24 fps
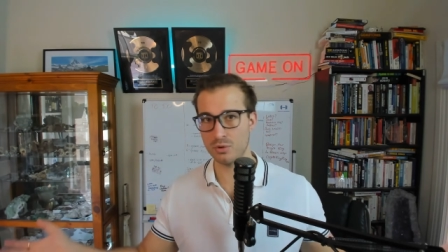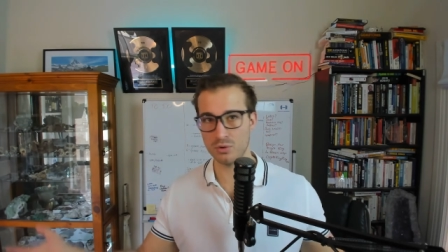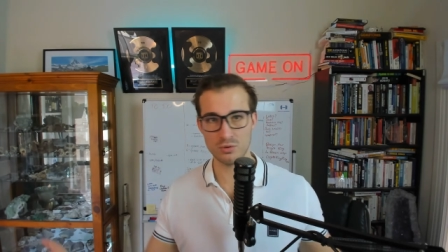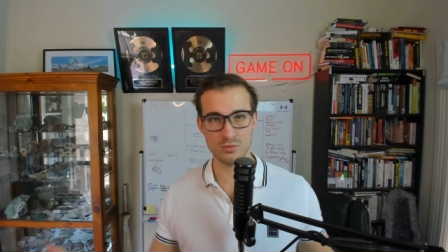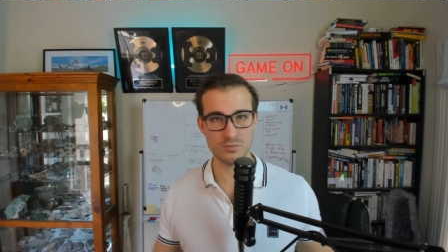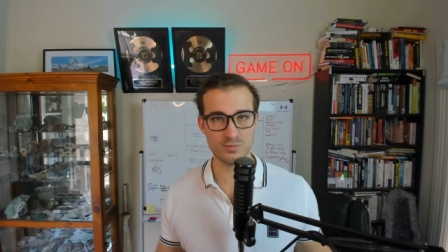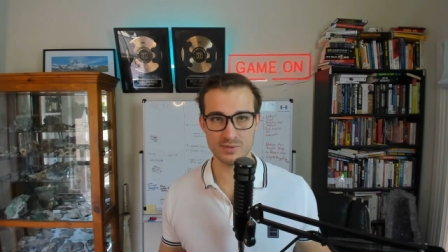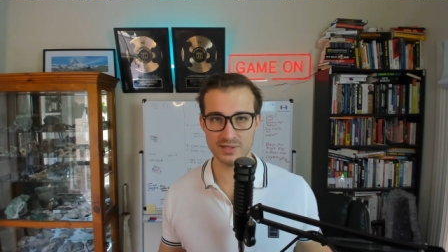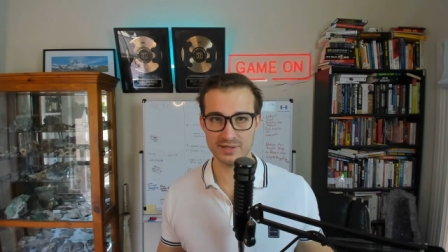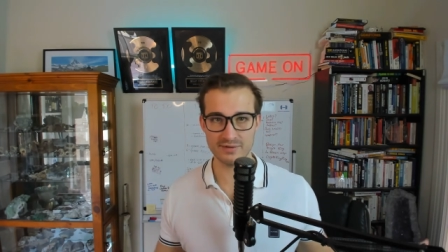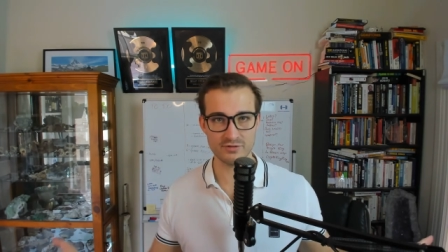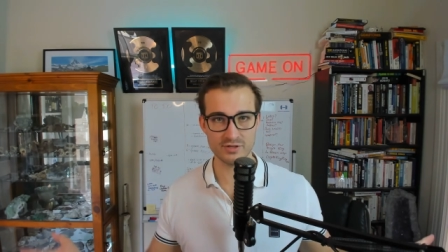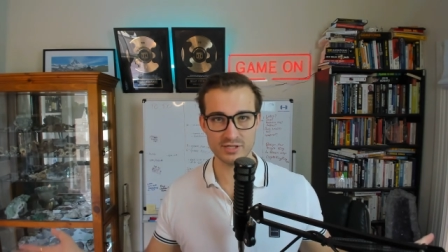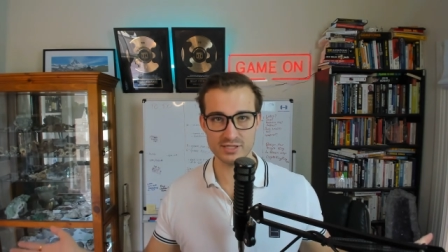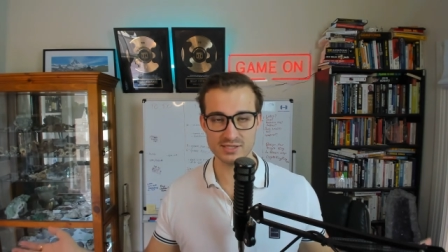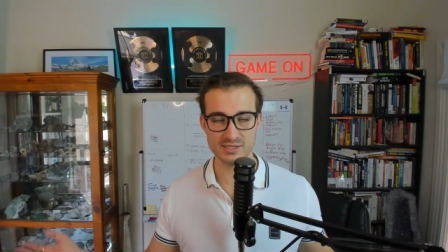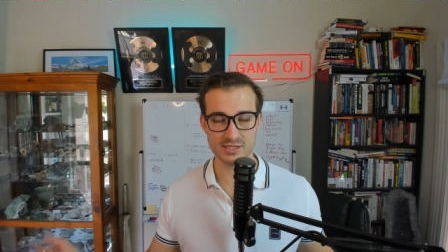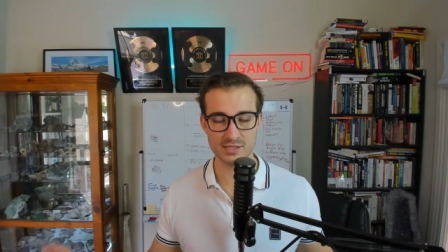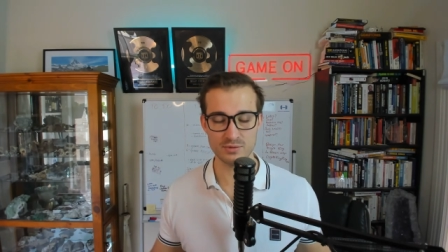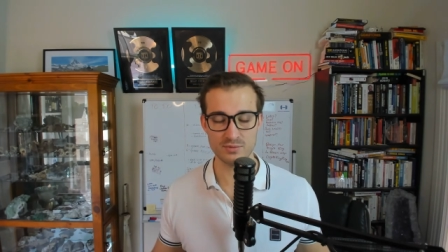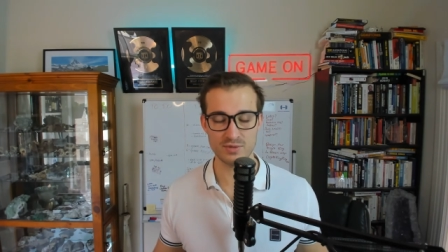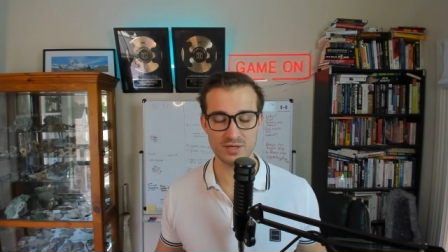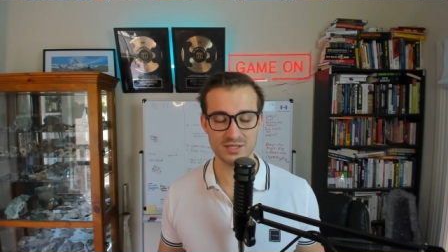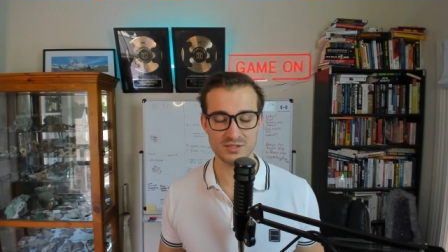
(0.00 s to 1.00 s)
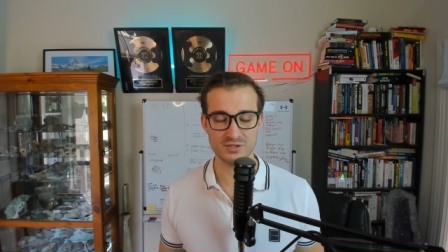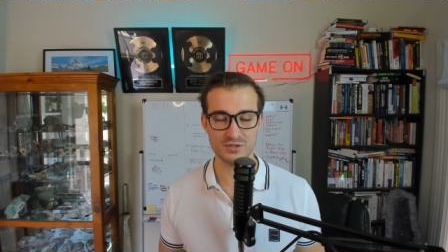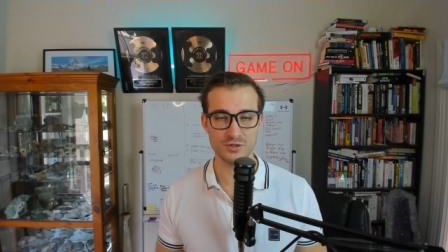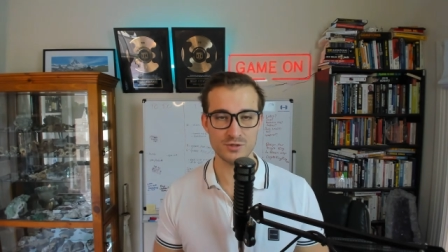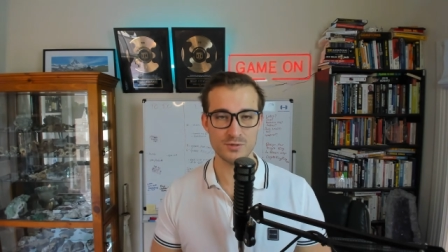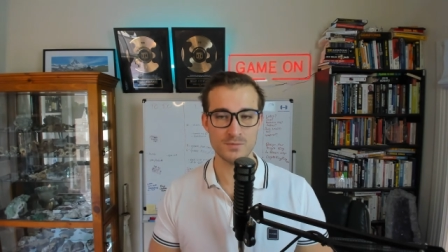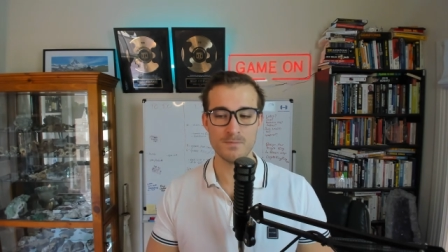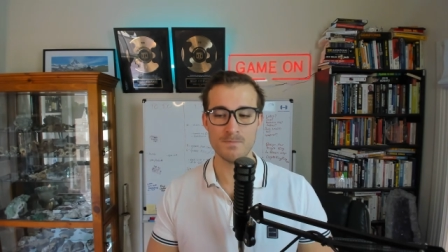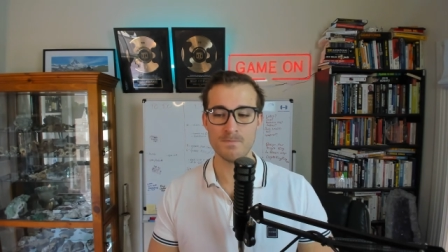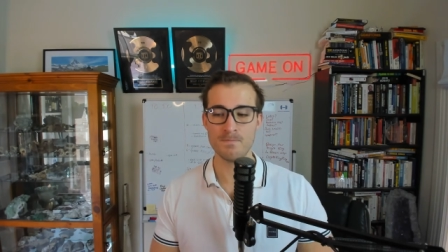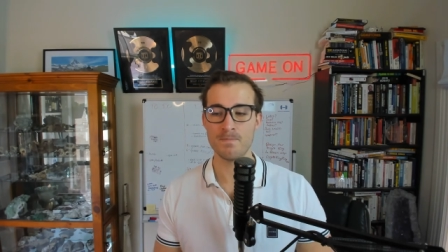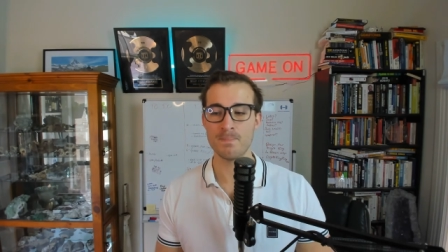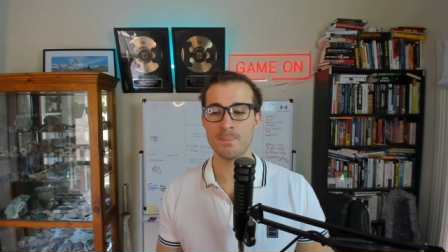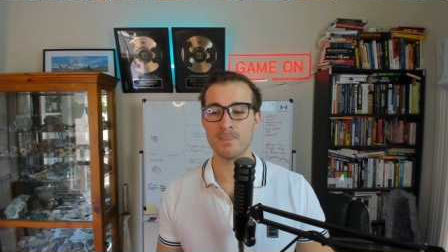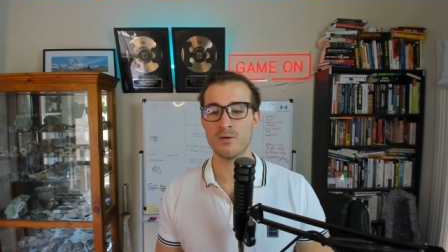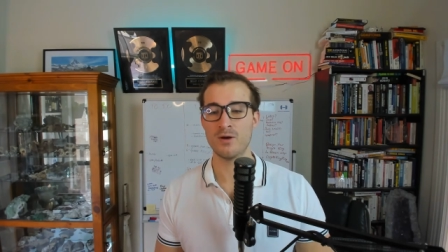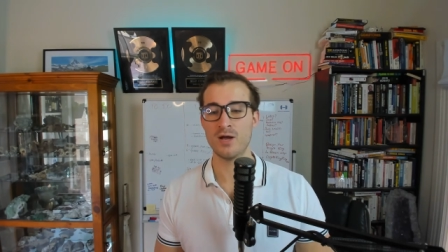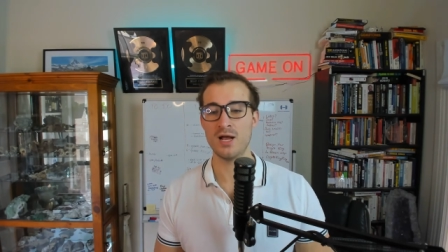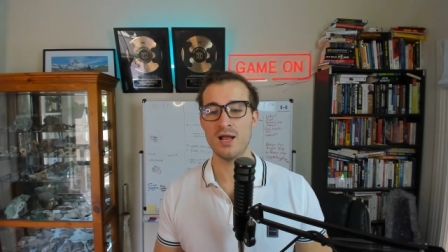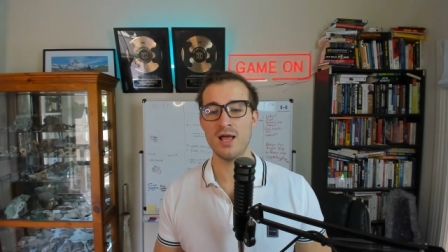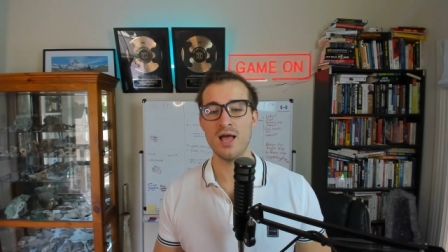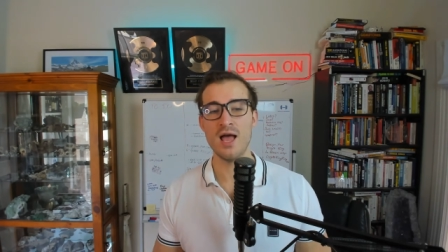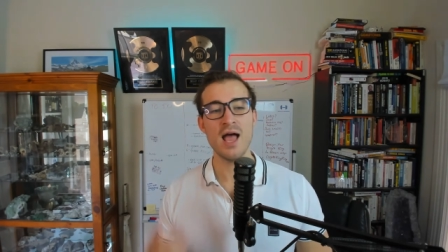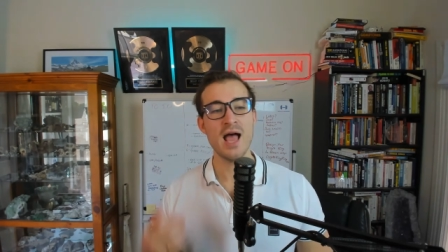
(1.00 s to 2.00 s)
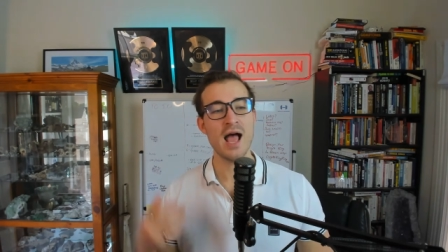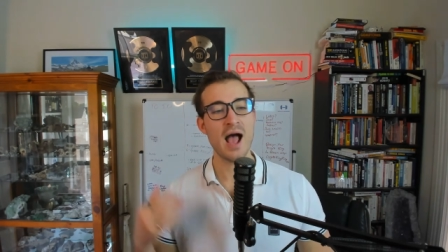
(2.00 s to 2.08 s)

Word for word: or whatever it is that you want to do, right?